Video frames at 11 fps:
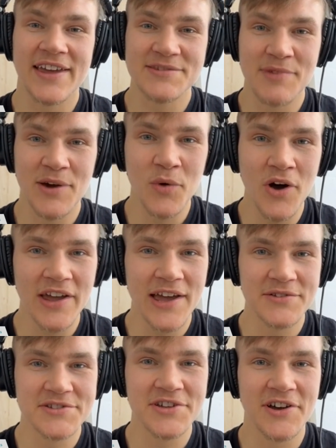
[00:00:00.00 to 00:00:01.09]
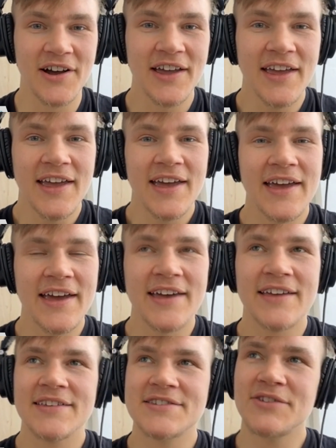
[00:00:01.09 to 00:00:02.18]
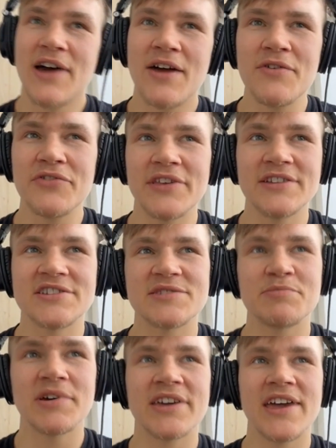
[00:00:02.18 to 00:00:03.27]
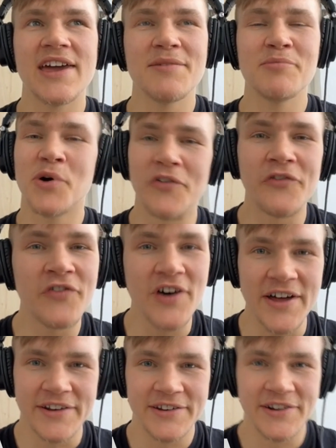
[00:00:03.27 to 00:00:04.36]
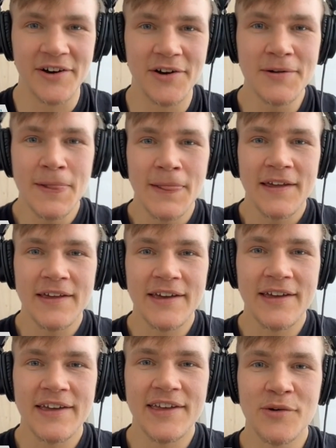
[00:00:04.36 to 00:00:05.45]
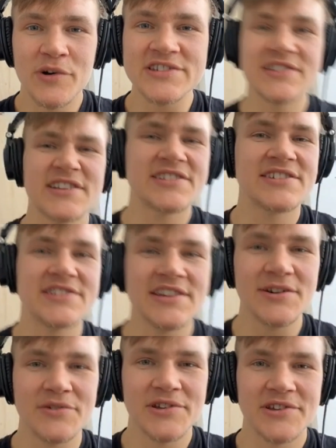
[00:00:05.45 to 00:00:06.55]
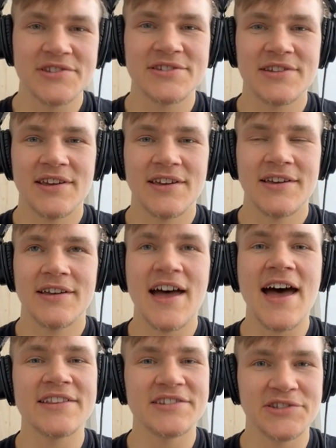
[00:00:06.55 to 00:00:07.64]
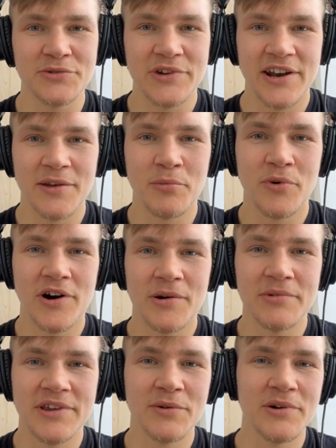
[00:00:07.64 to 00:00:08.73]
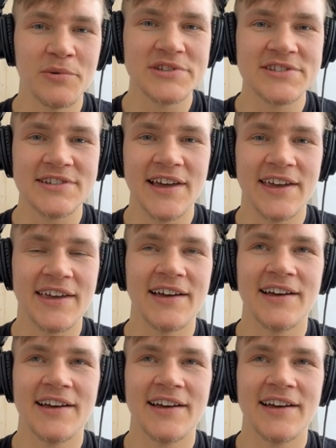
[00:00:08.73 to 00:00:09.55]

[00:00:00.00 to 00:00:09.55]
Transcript: as my walkout song. And so everything just became more fun, you know. It wasn't this serious attitude anymore. It was like